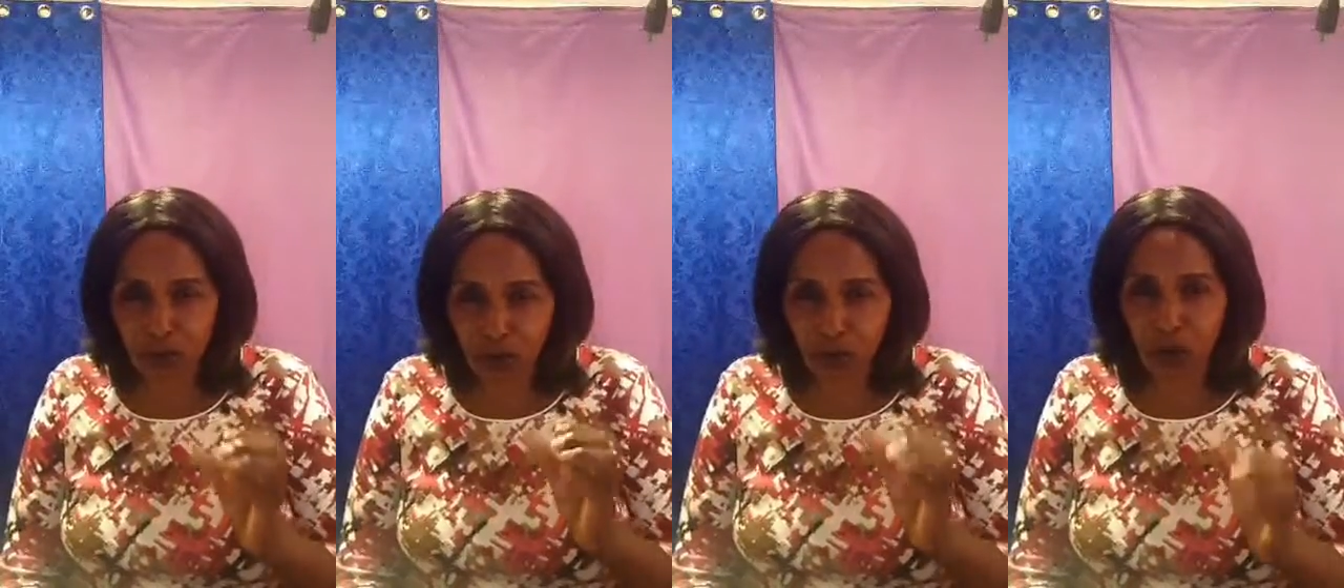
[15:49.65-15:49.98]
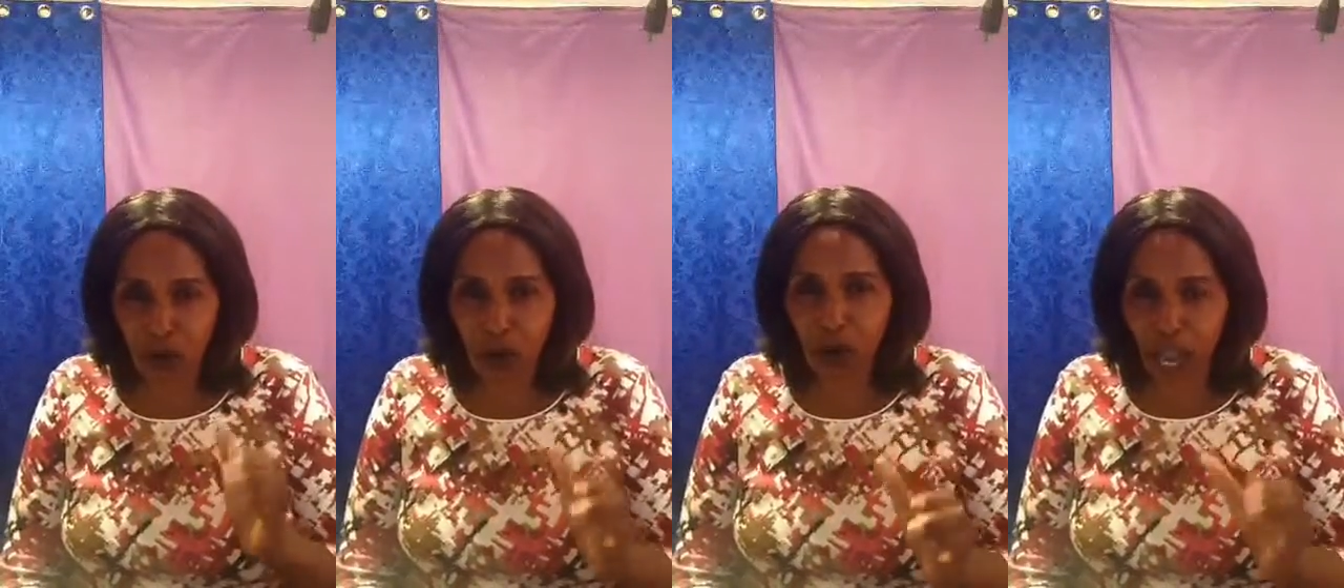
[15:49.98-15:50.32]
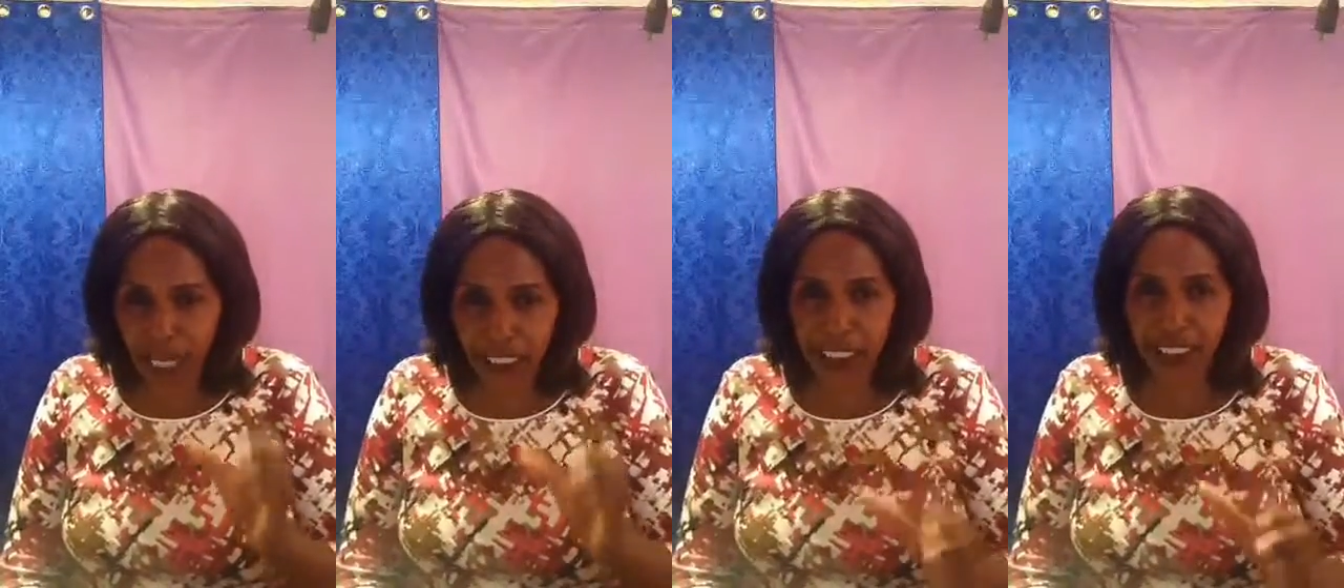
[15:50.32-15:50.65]
to war
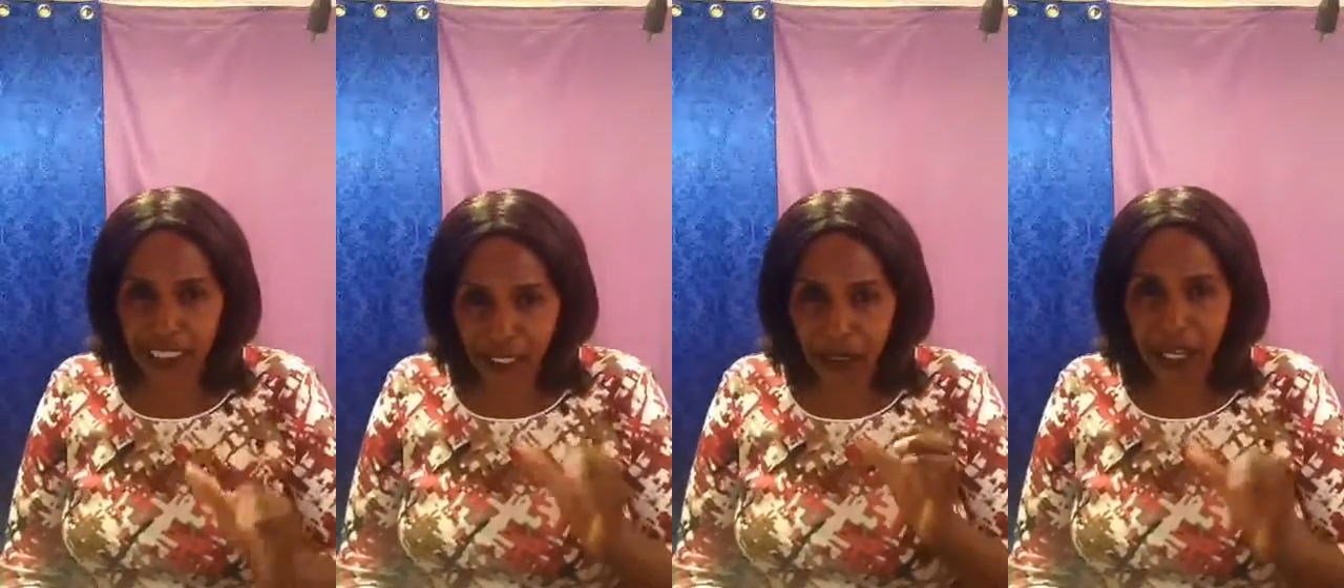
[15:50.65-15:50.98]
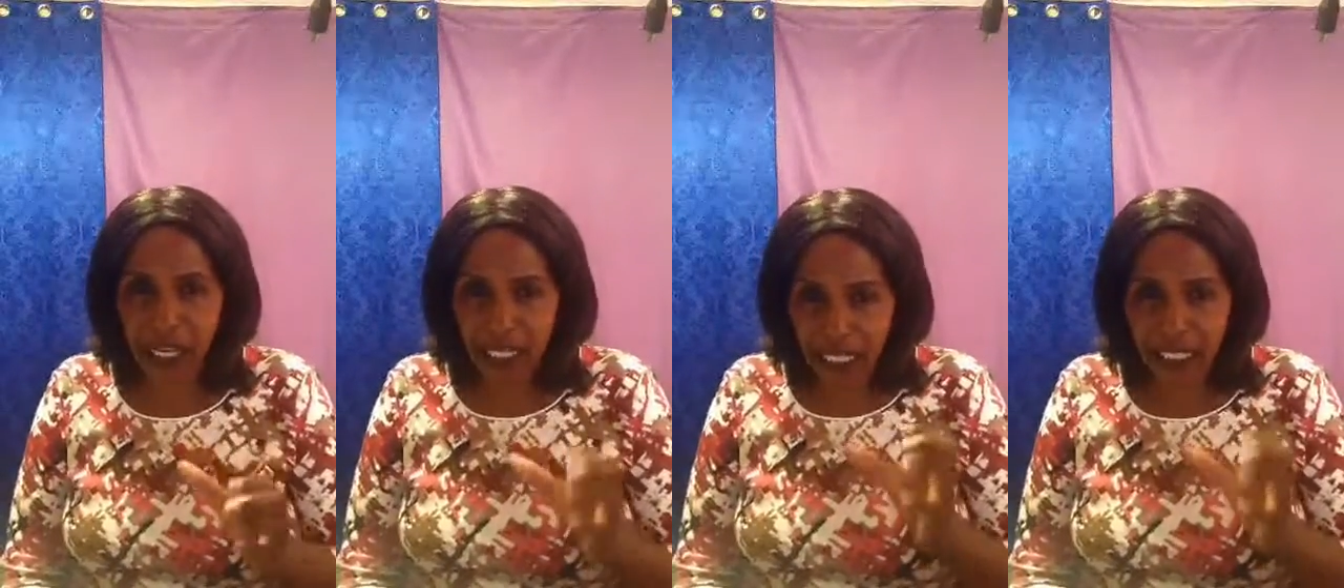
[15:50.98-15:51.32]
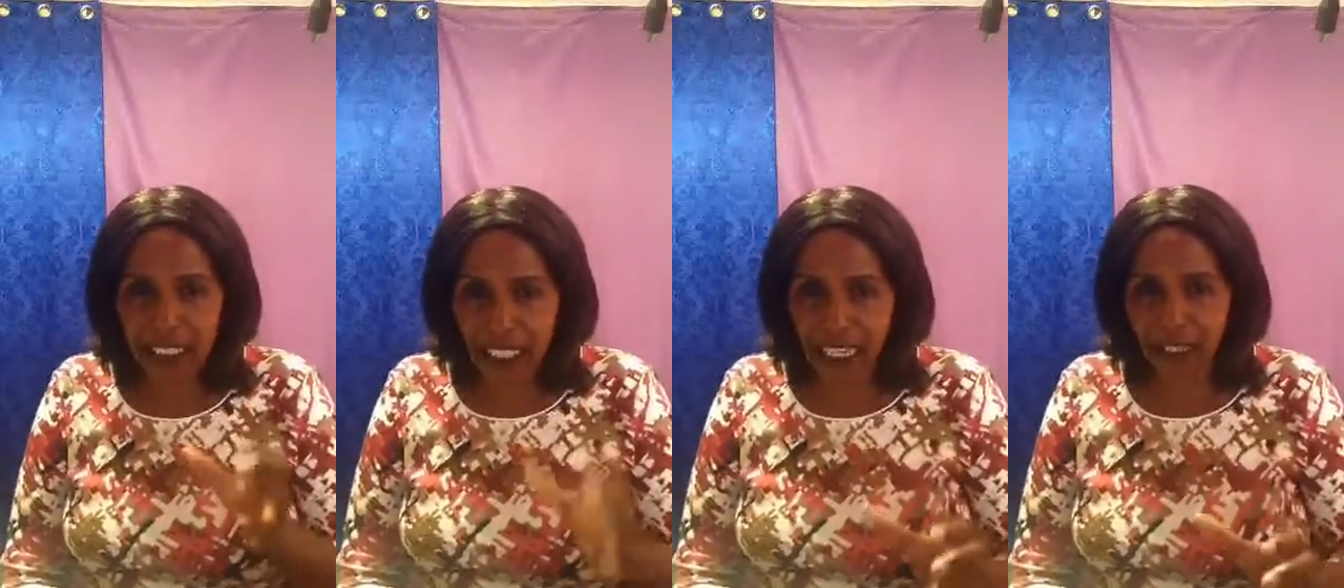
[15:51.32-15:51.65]
against the, the
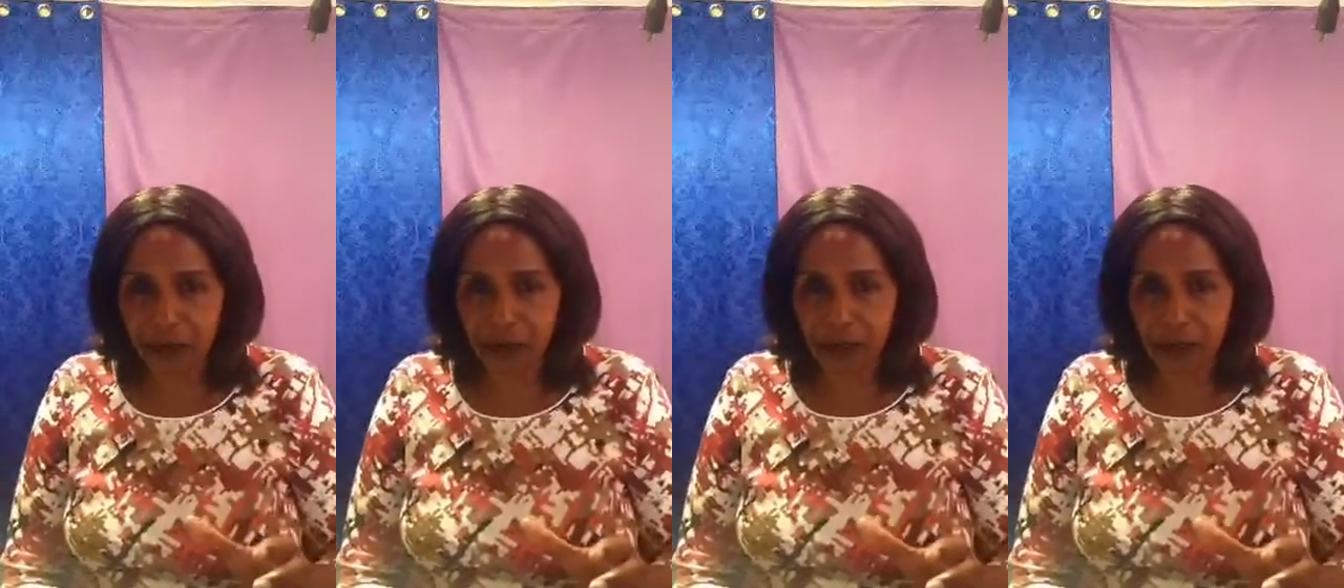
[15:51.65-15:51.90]
day.